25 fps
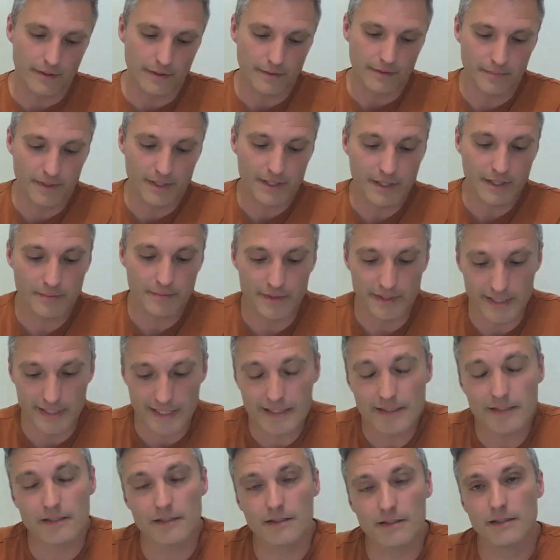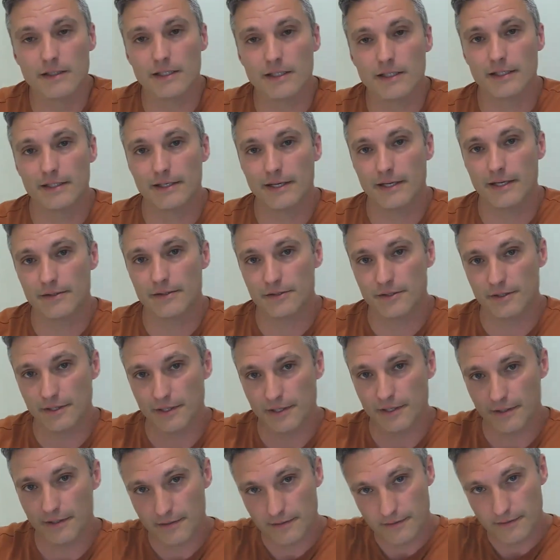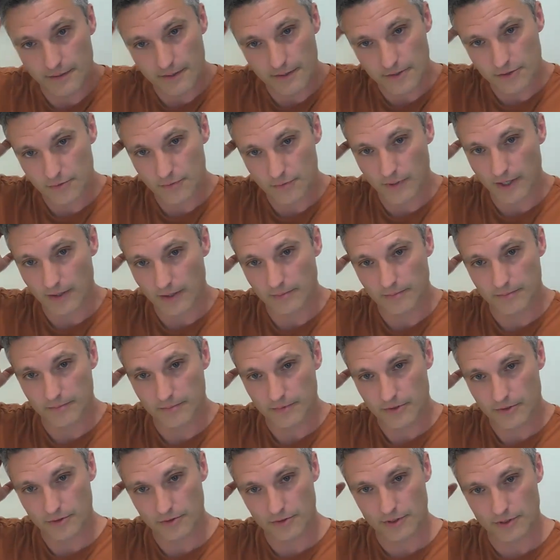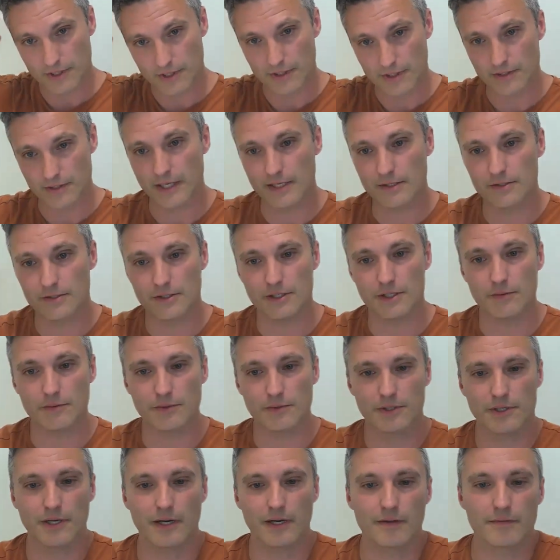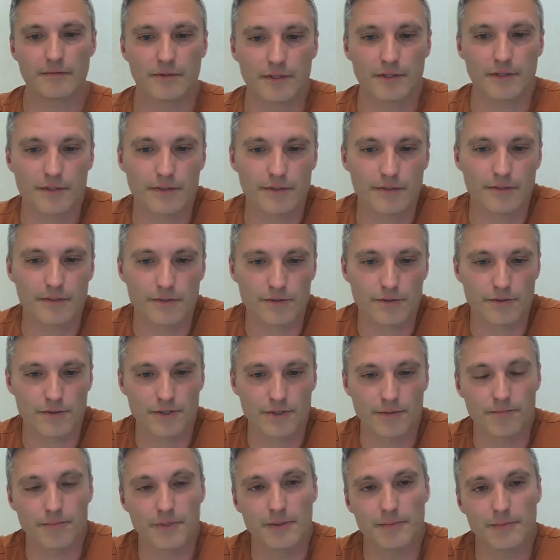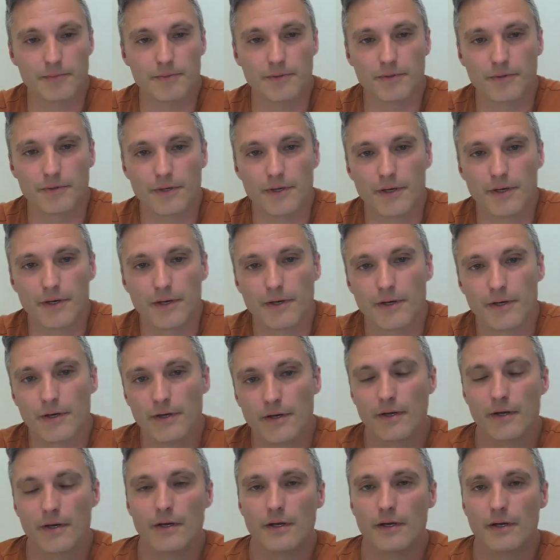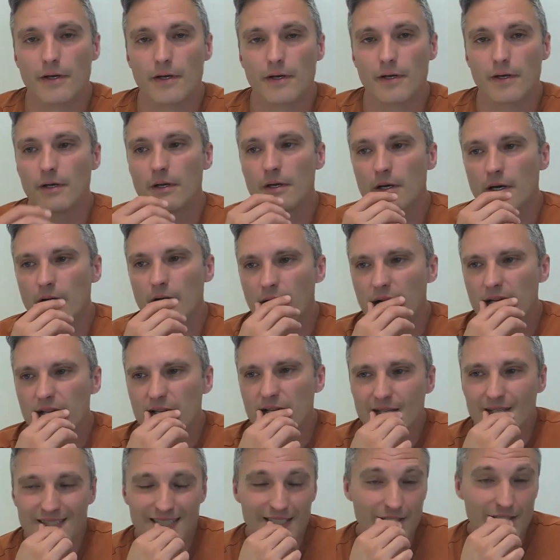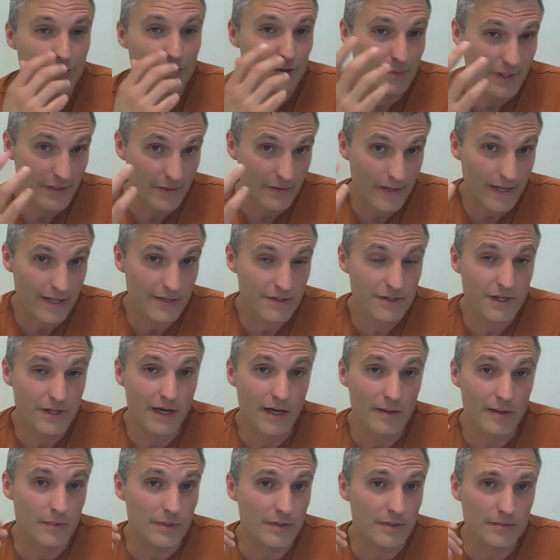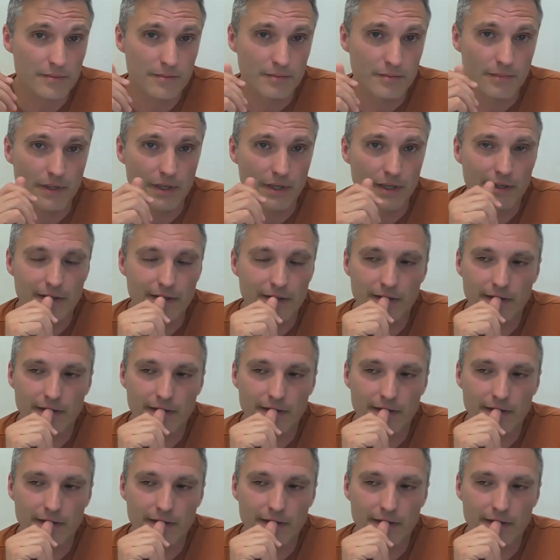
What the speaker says: become addicted to the intensity as well. So there's an intensity with conflict. And so some people, I think it's a little bit less common, but